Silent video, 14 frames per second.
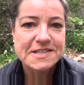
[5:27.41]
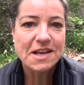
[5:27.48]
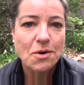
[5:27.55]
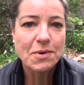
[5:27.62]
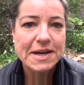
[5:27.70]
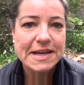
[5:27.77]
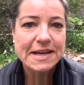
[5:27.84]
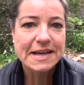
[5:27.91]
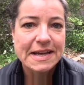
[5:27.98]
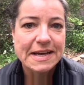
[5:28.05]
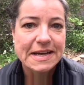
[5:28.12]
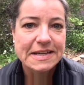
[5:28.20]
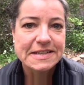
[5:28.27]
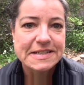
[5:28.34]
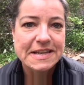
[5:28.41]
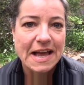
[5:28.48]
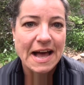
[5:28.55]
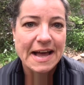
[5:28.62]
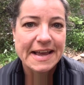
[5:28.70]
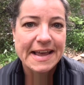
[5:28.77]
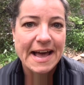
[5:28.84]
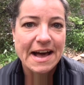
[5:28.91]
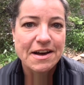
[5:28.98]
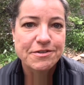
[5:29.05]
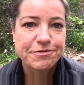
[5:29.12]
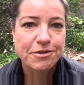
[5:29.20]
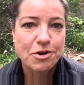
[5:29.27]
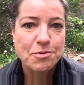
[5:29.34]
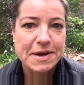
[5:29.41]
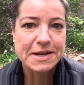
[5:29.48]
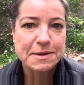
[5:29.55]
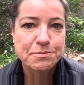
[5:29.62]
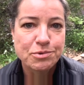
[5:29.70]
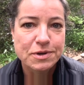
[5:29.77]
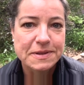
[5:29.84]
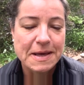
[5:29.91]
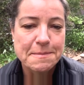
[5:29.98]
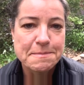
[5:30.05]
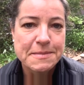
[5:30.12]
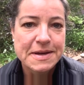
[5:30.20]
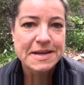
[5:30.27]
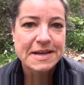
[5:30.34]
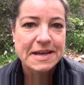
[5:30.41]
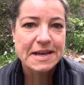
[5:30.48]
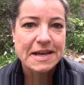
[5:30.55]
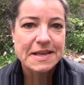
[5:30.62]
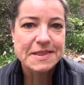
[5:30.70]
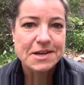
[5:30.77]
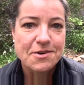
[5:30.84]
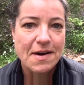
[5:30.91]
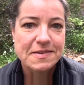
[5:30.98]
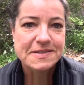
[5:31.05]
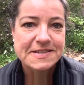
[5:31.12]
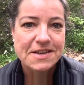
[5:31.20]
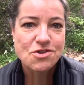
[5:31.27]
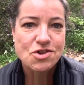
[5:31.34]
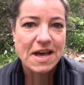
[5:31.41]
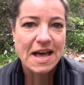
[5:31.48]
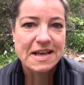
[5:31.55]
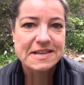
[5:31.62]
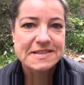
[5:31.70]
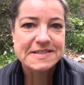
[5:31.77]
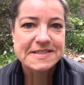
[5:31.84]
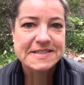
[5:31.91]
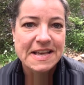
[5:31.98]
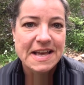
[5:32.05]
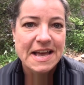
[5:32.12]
sowing and I have already put them in the ground such as